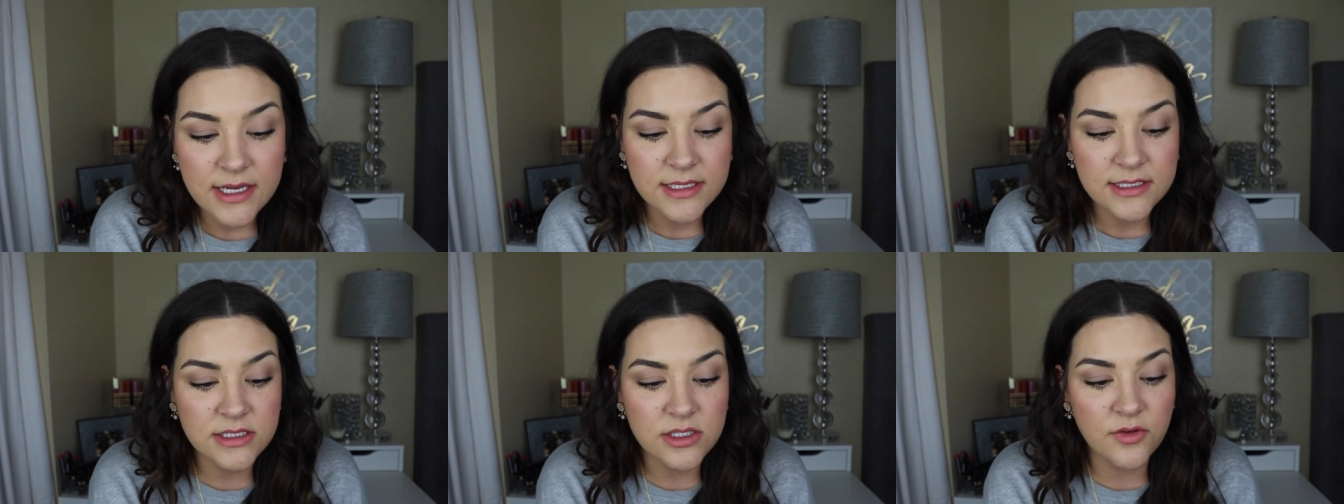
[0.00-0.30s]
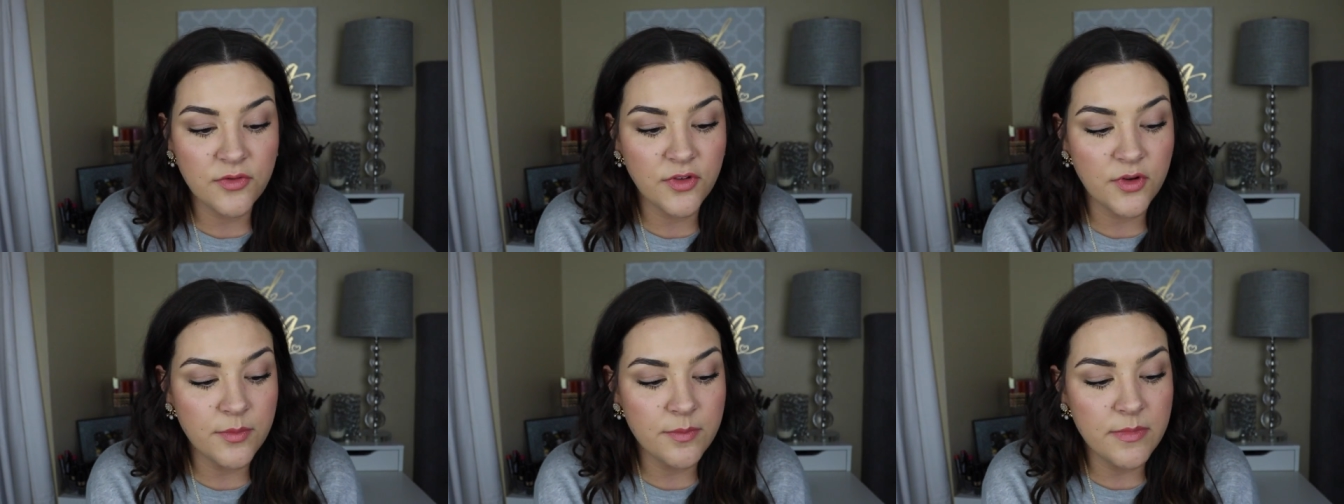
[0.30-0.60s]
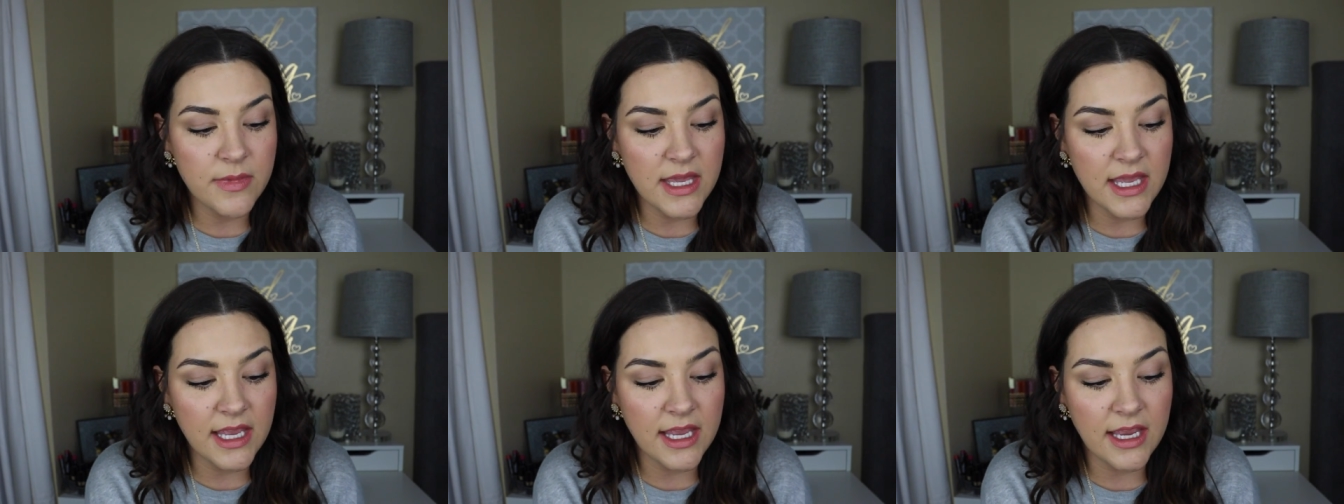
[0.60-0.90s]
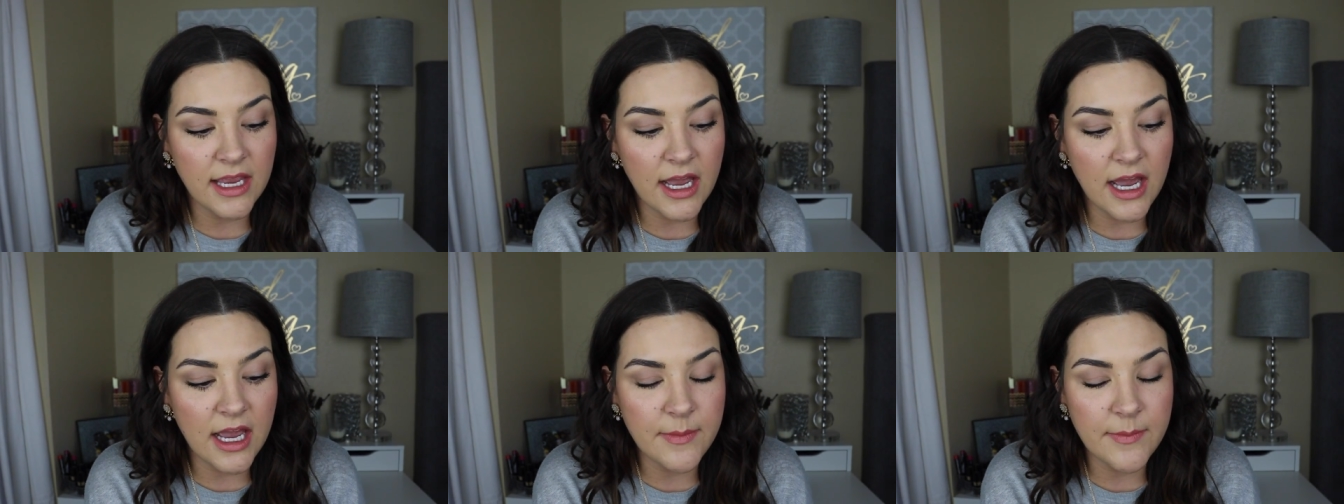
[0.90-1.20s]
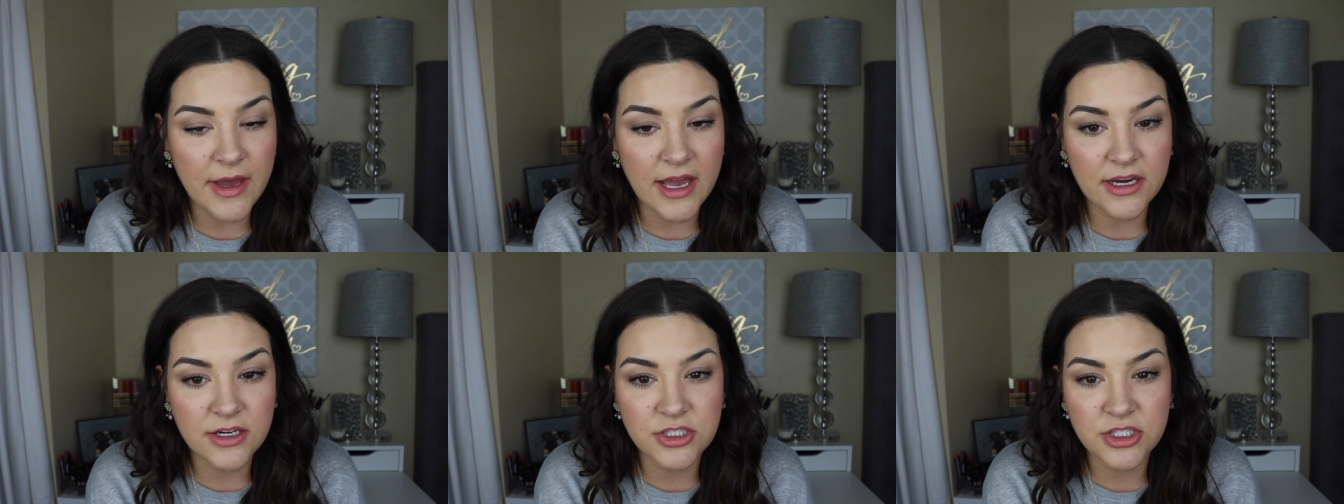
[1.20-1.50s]
So for me,
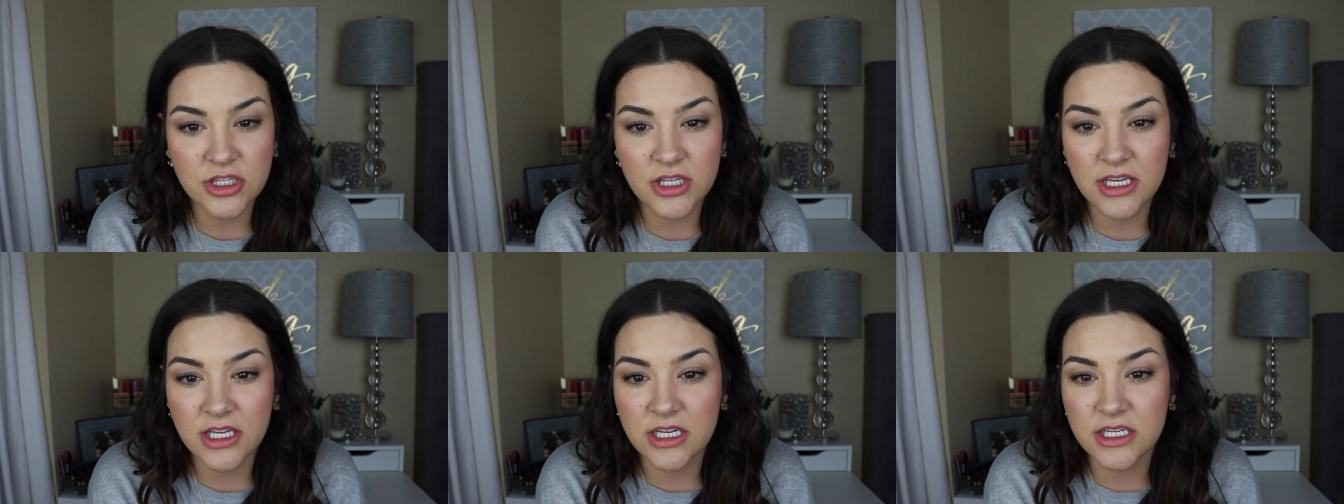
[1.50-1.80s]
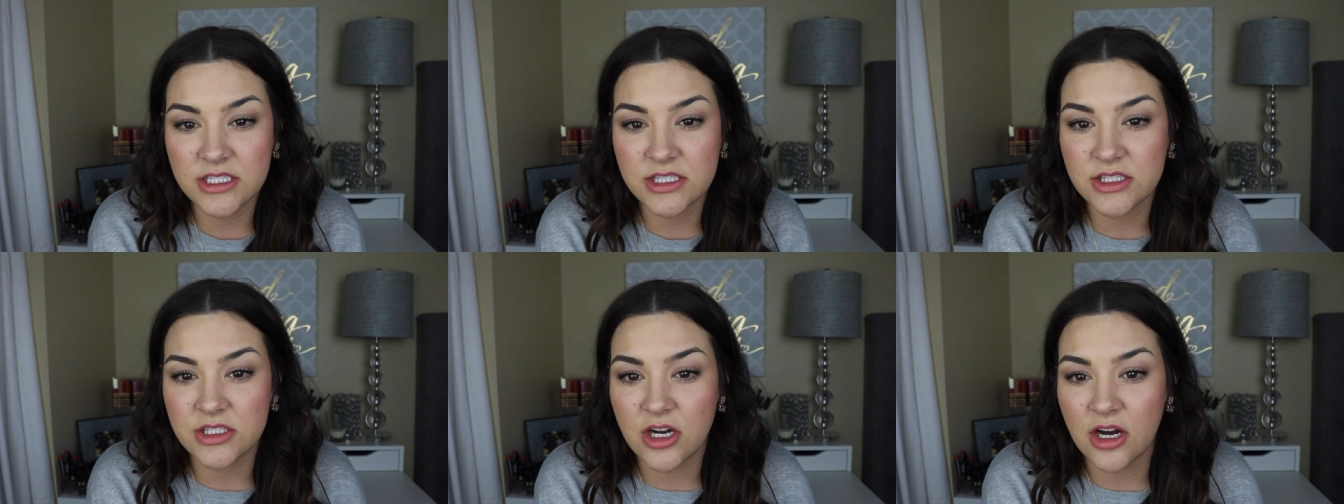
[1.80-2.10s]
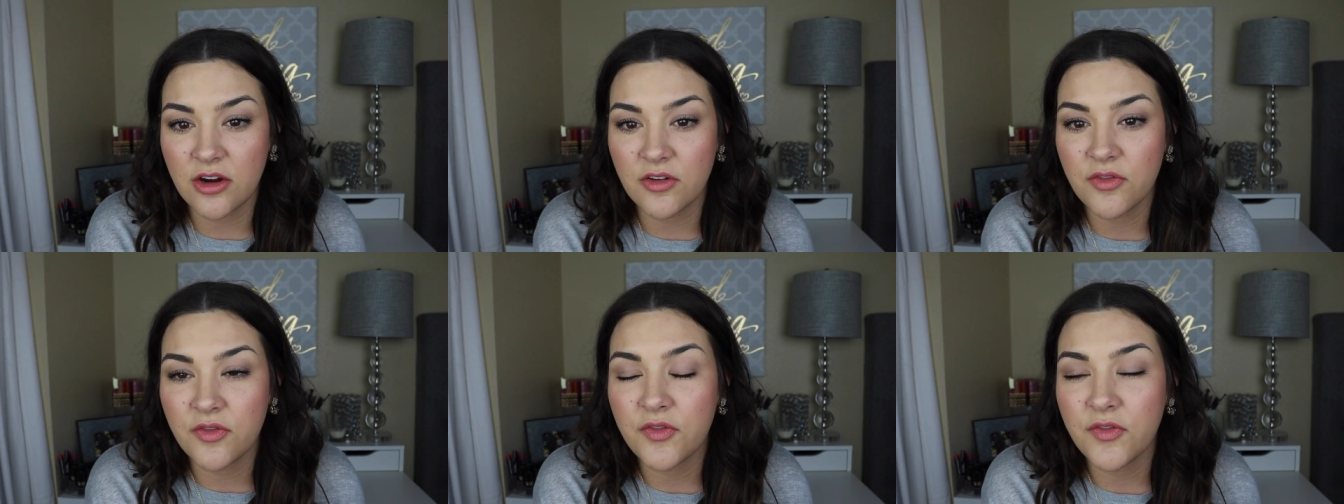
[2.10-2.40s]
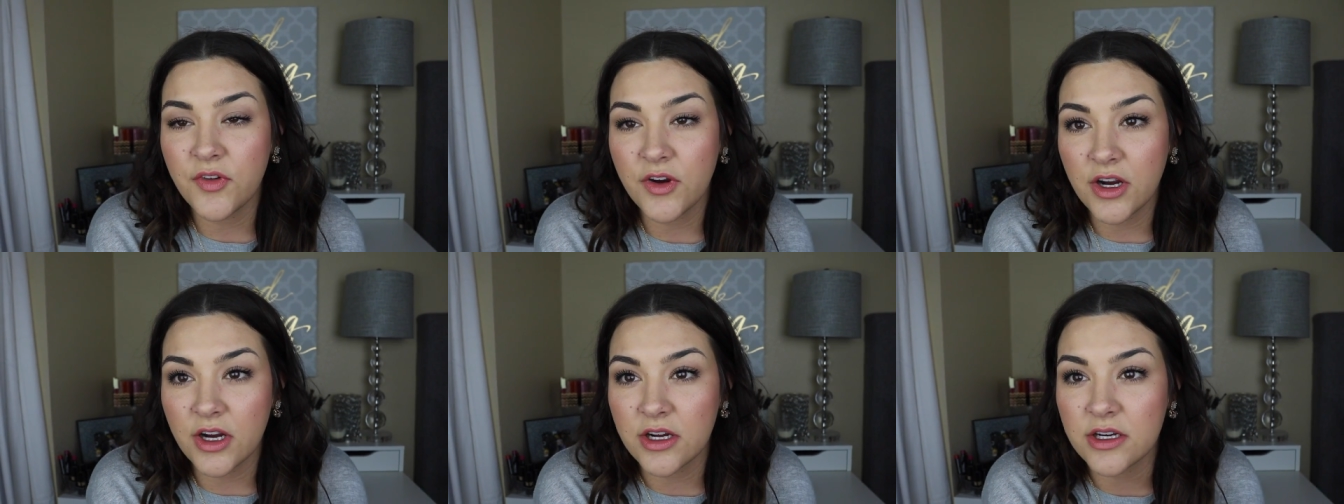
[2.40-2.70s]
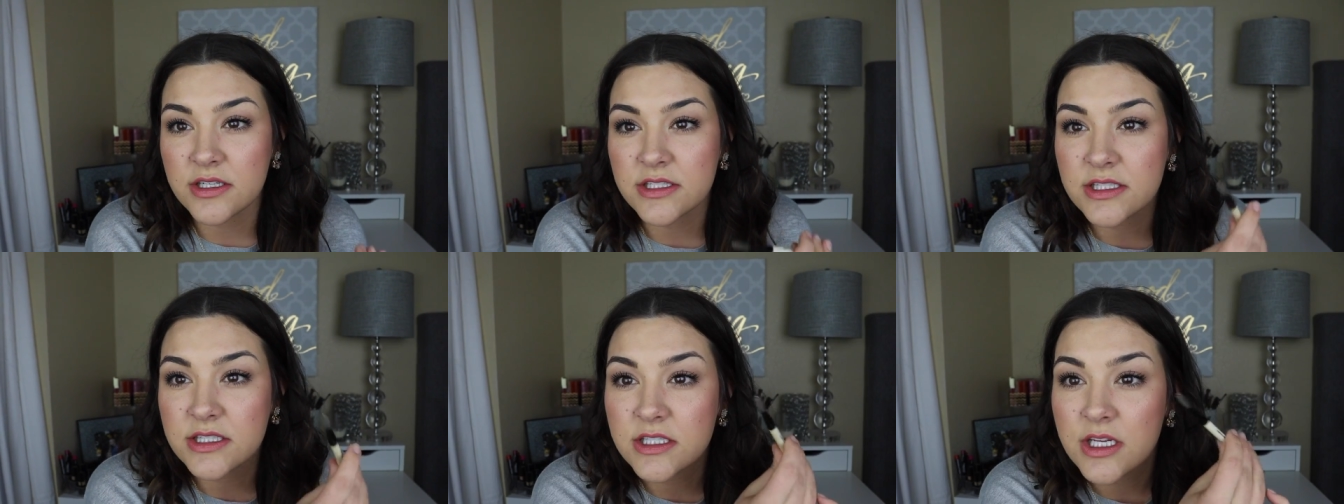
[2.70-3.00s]
I'm actually gonna start
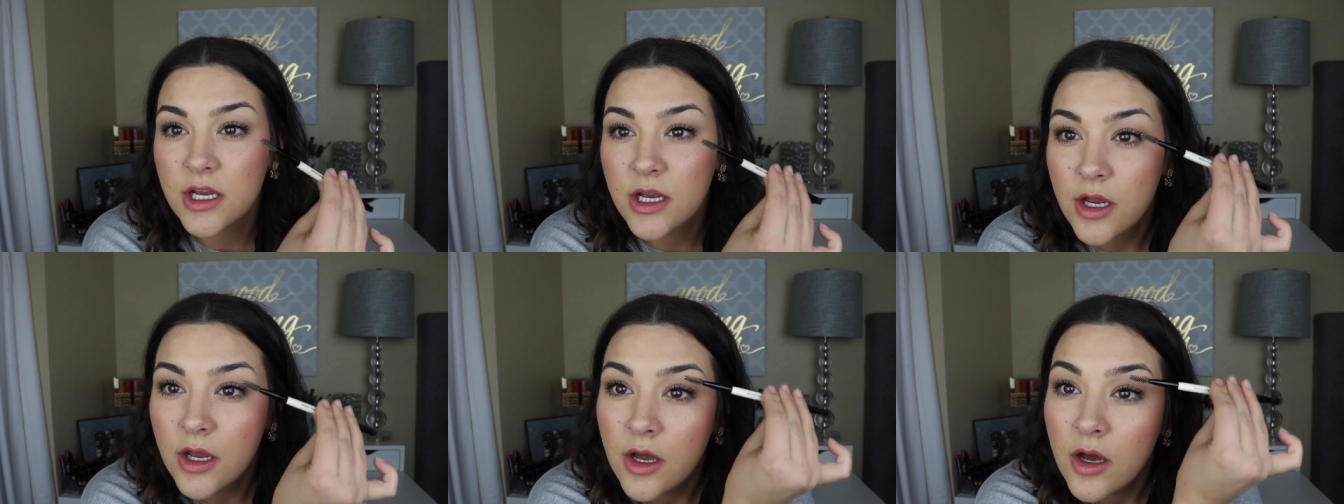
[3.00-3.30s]
first